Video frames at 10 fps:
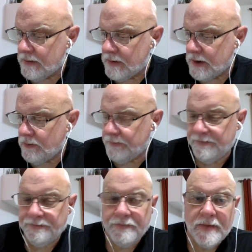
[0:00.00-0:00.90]
nope.
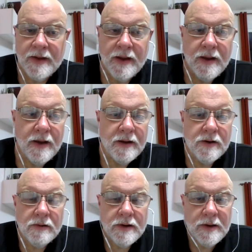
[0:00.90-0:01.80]

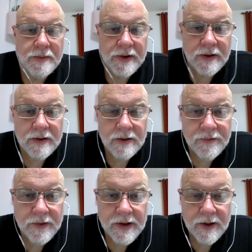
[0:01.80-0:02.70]
No Kipling, no
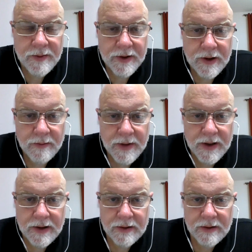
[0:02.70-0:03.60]
free Kipling on my
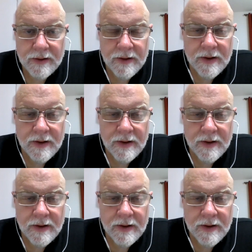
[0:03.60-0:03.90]
Kindle.